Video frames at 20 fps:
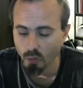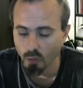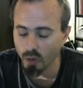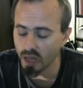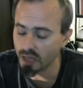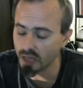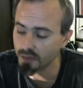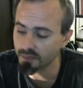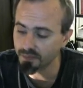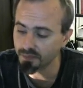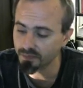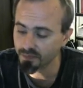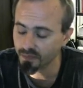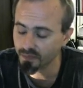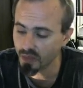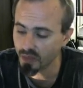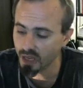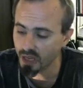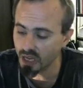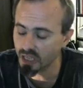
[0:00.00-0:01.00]
Well,
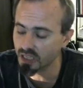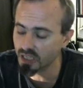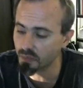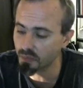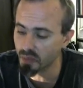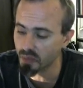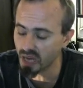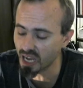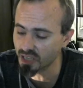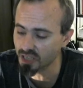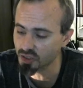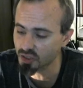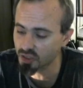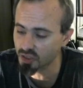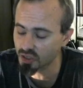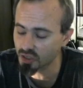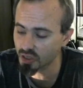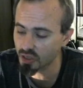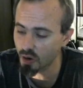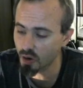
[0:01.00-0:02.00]
in the
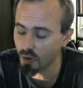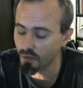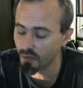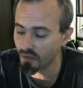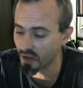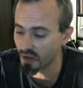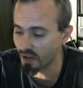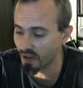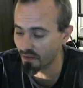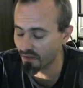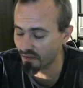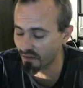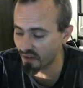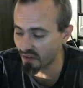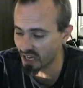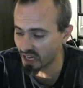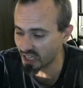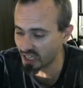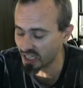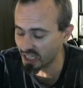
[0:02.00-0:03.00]
branch of a
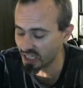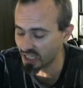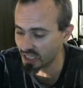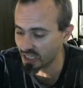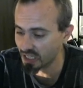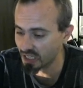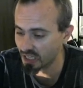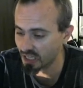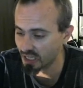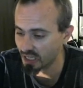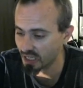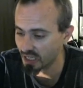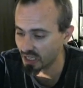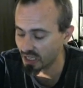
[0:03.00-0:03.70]
very